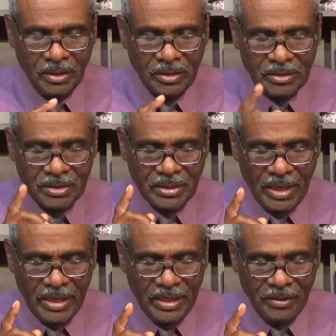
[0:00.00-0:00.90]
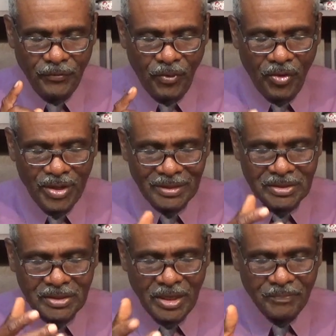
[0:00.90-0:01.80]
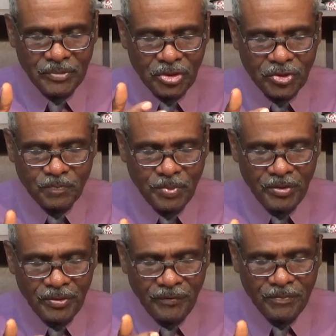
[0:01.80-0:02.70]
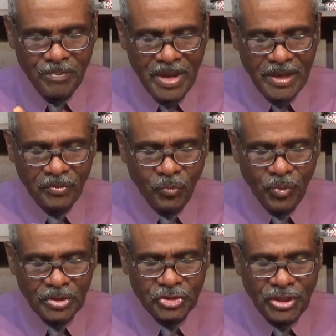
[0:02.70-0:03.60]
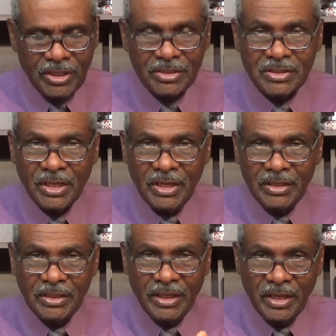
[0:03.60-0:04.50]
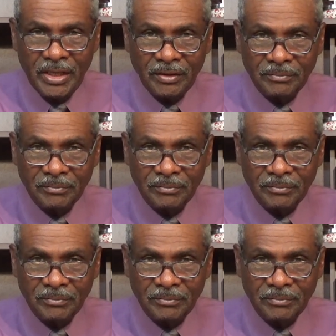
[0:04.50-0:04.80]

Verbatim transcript: save or accept the spirit of man which is in him.